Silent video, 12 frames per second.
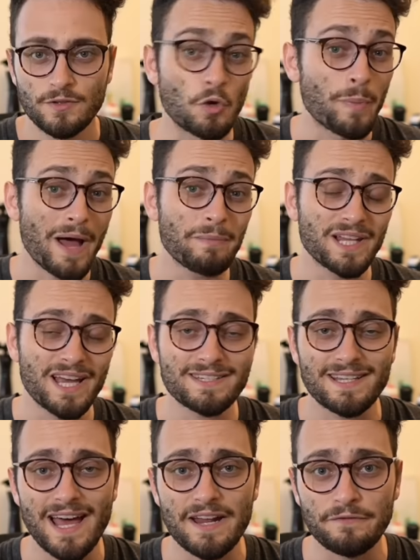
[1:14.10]
So Babbel has
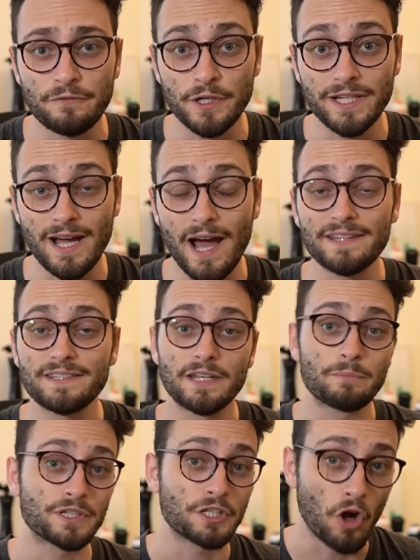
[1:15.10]
a lot of free
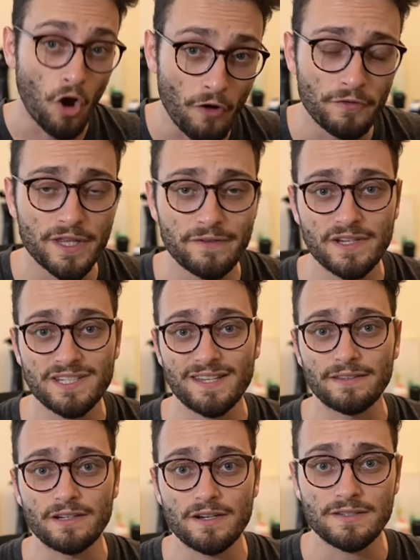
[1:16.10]
content, but the offer they've
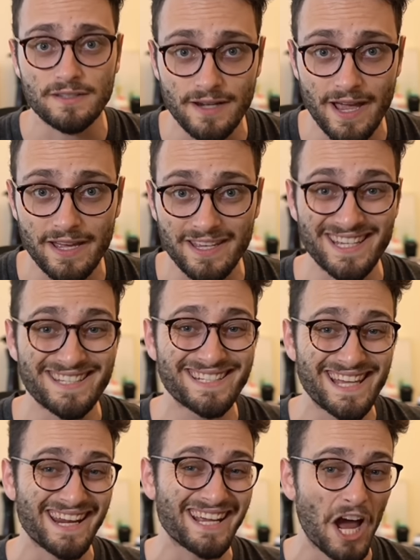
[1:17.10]
extended us today is
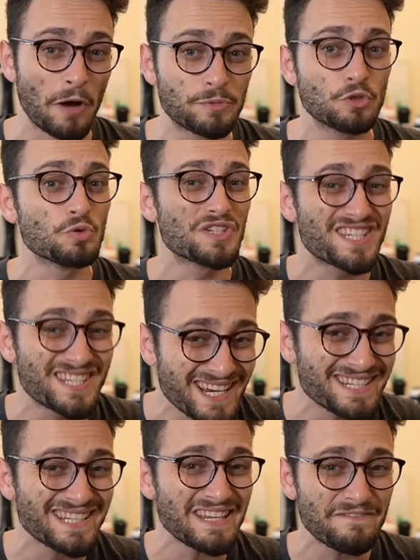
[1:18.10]
getting up to
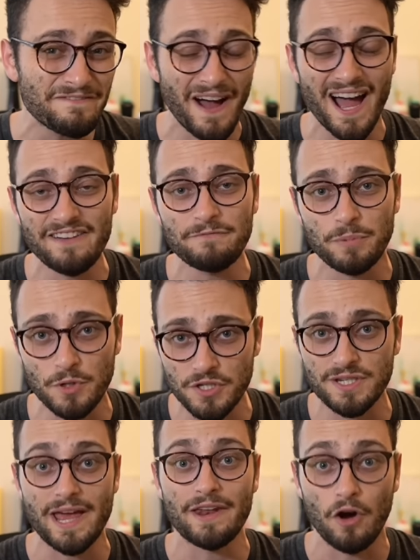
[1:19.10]
sixty-five
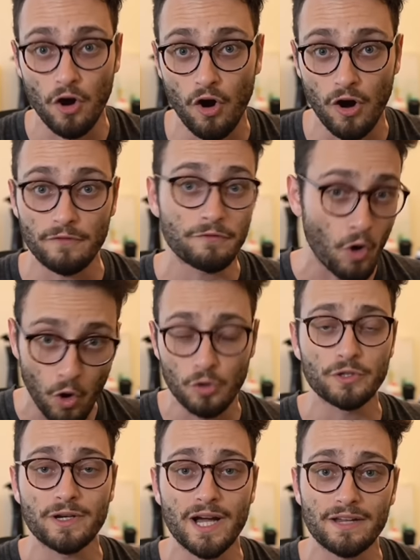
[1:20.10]
percent off. All
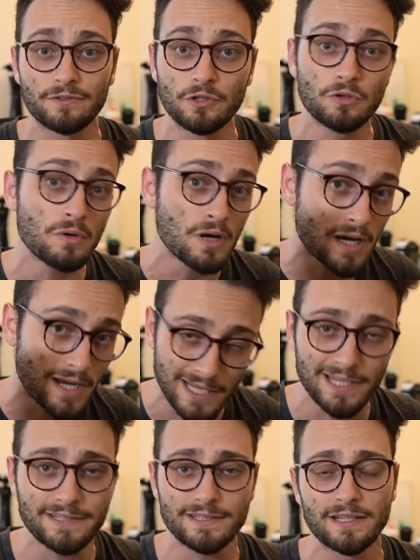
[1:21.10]
you gotta do,
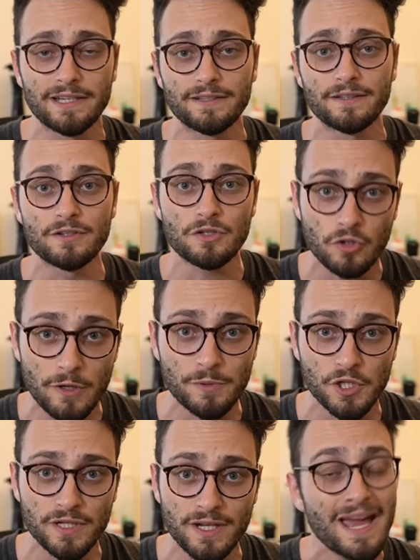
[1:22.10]
click the link in the
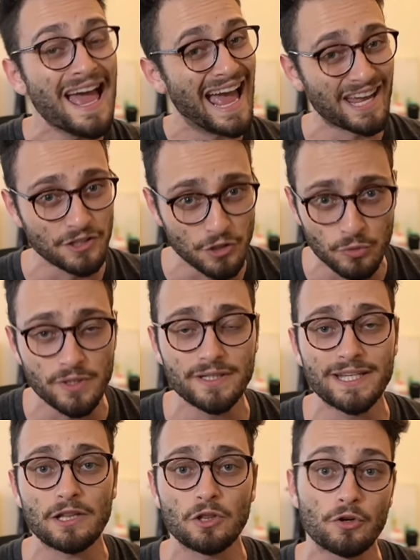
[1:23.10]
description, and you can
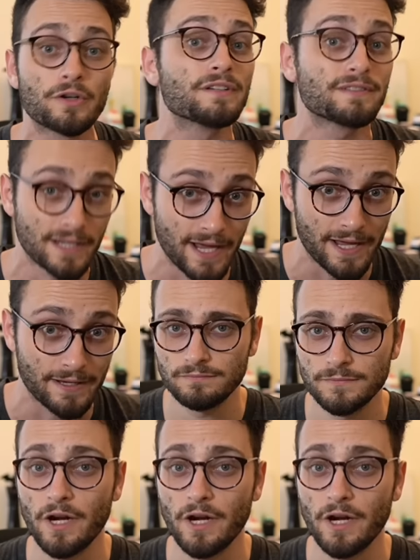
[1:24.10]
get learning today.